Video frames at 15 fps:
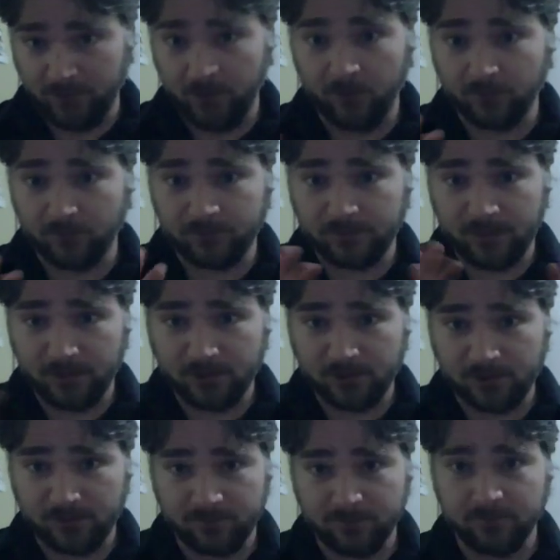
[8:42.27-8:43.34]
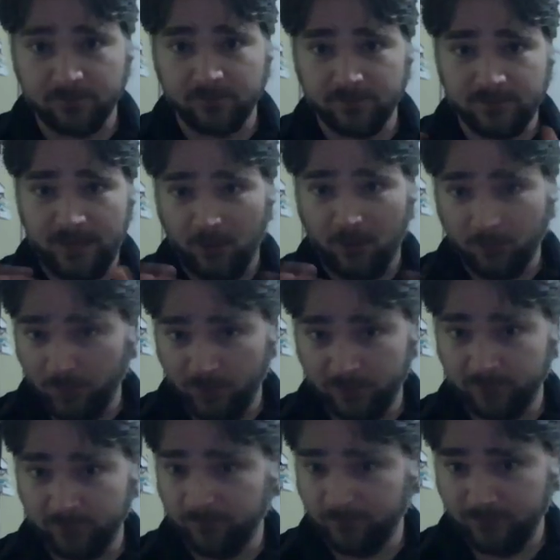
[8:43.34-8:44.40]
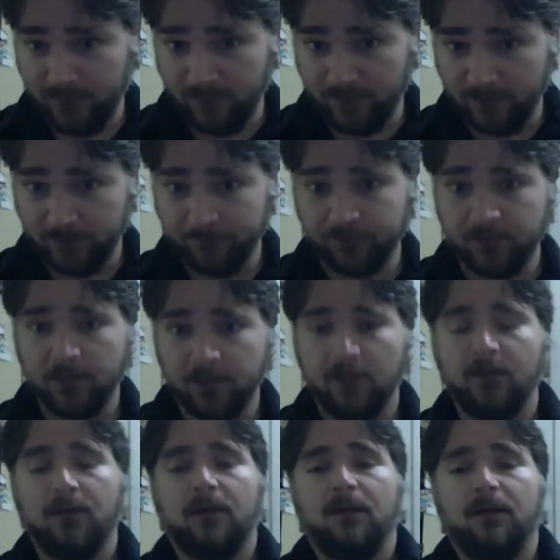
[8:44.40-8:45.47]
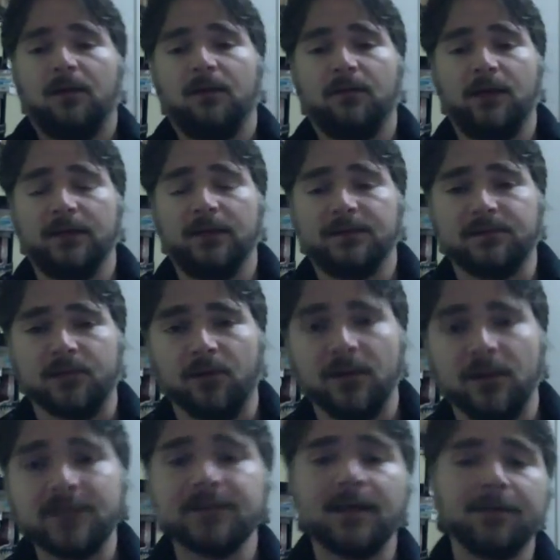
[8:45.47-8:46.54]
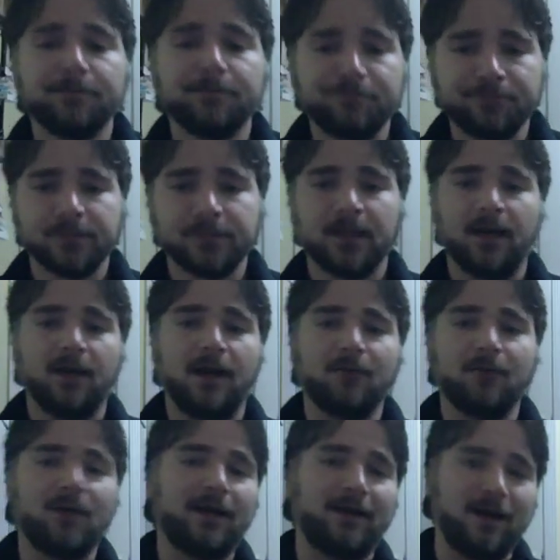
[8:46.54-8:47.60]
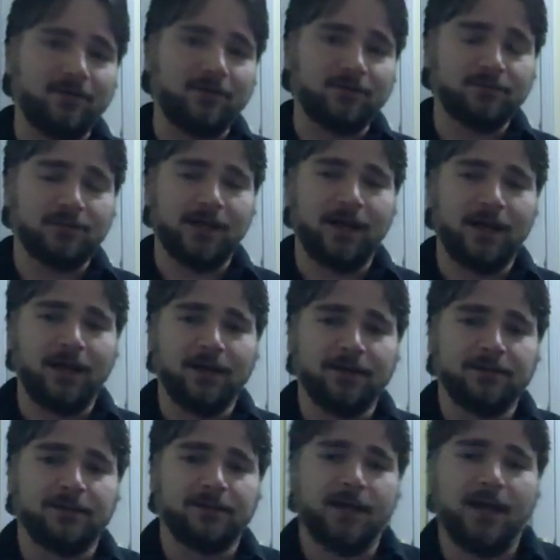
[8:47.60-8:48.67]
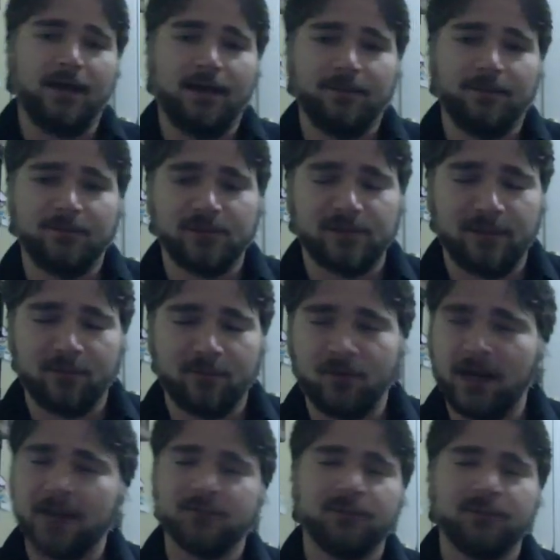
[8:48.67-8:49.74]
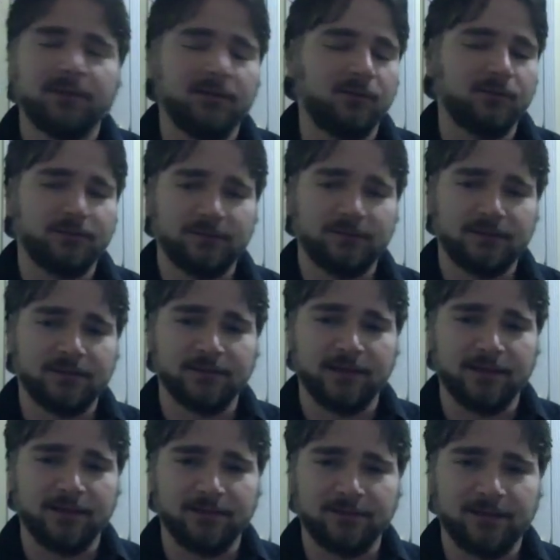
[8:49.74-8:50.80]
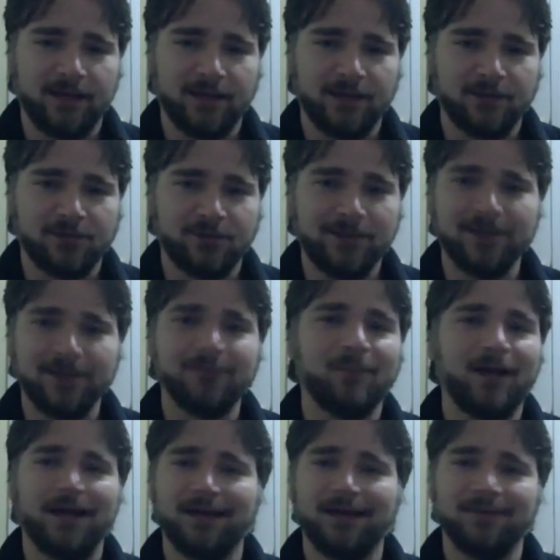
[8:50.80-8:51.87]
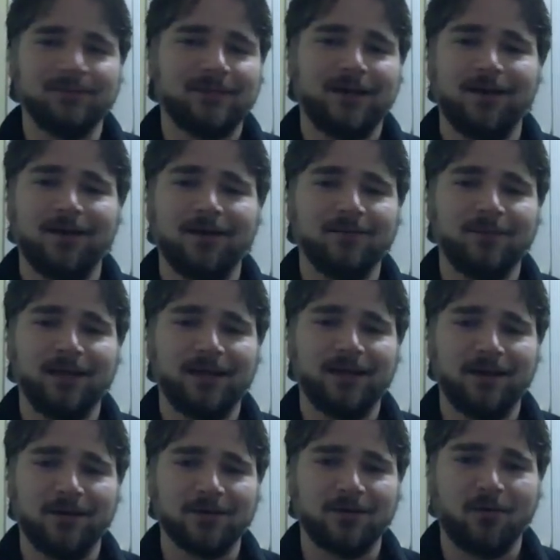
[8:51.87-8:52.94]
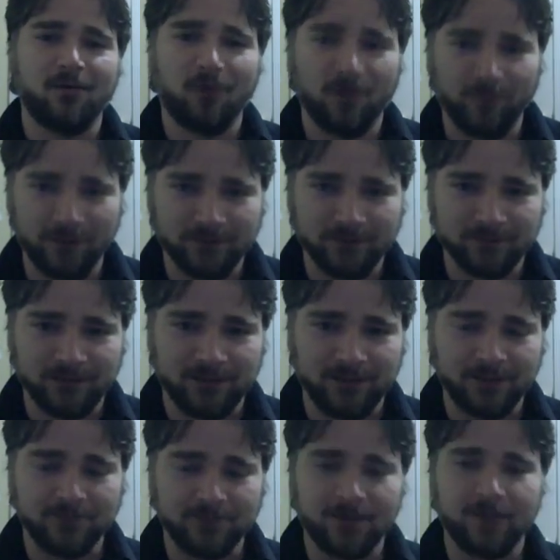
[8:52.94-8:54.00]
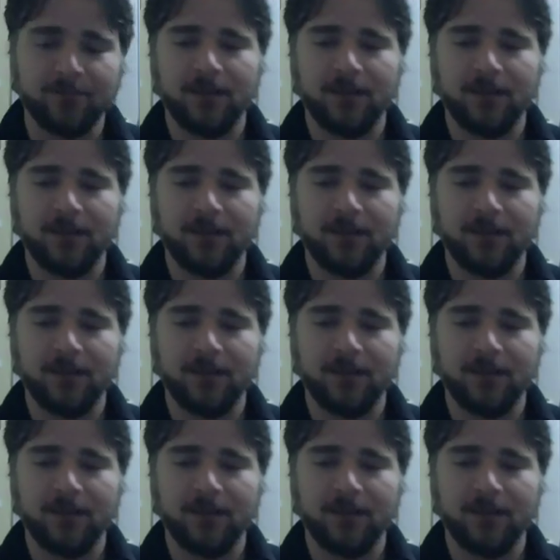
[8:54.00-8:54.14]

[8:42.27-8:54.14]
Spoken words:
You don't touch the output ever. Right? So let's say I write a novel, and I'm racked with guilt because I treated my main character horribly in the end. Right?